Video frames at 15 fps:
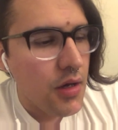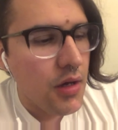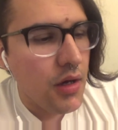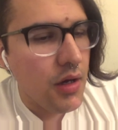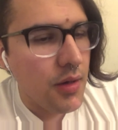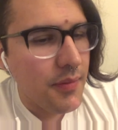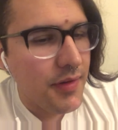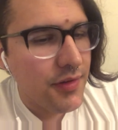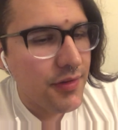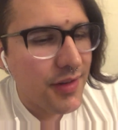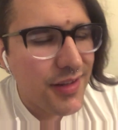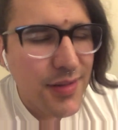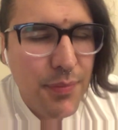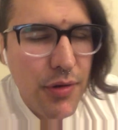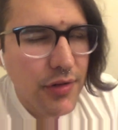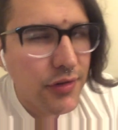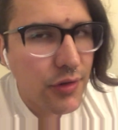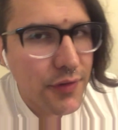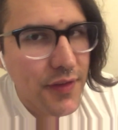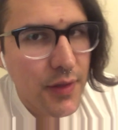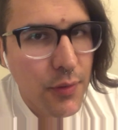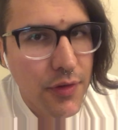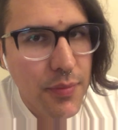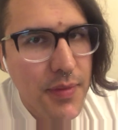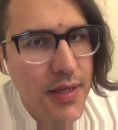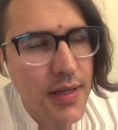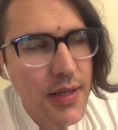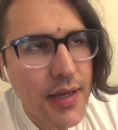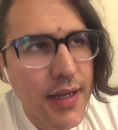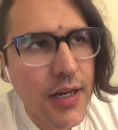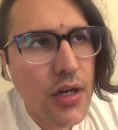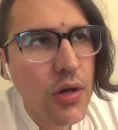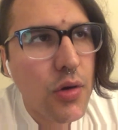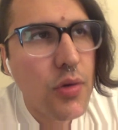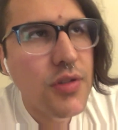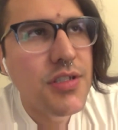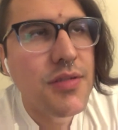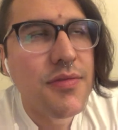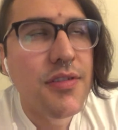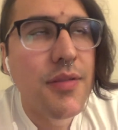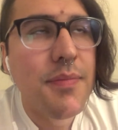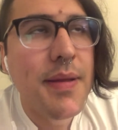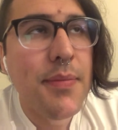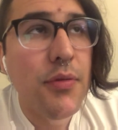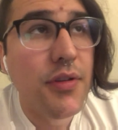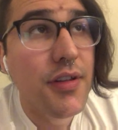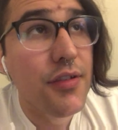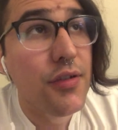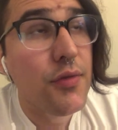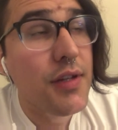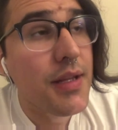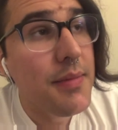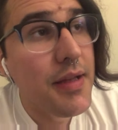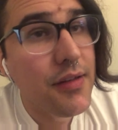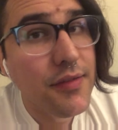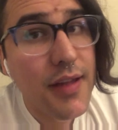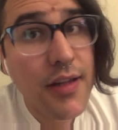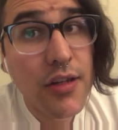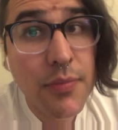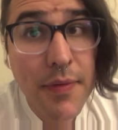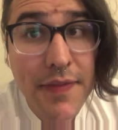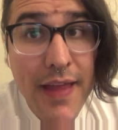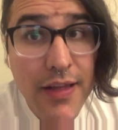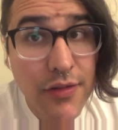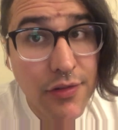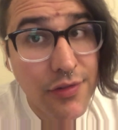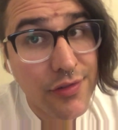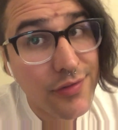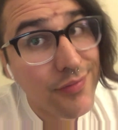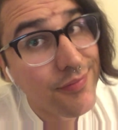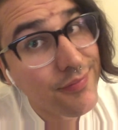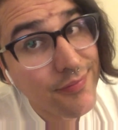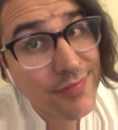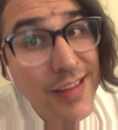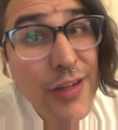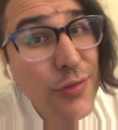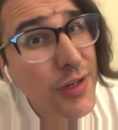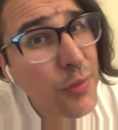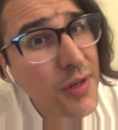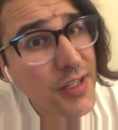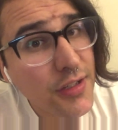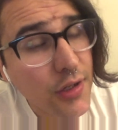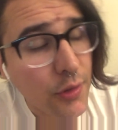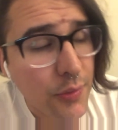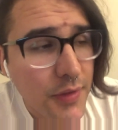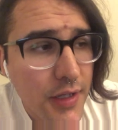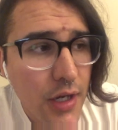It's a personal thing with me. I know to some people it doesn't really make sense, but that's what I want to do.